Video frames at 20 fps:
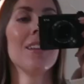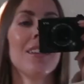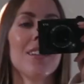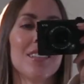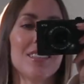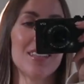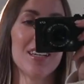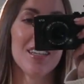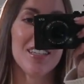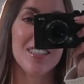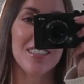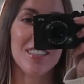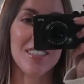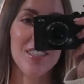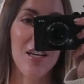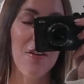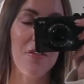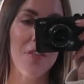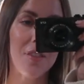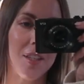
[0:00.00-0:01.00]
The sun is
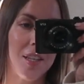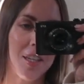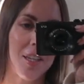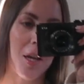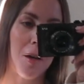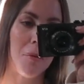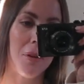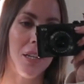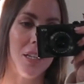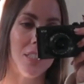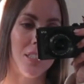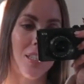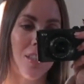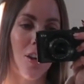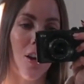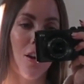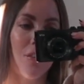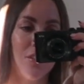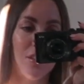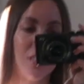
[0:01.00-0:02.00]
definitely coming into the
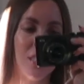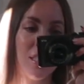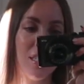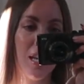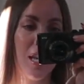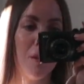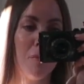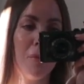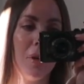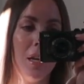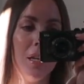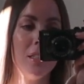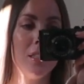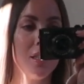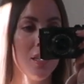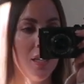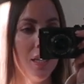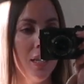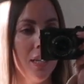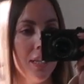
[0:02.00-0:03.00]
office today,
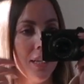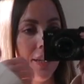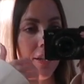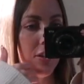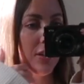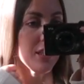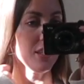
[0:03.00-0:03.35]
but here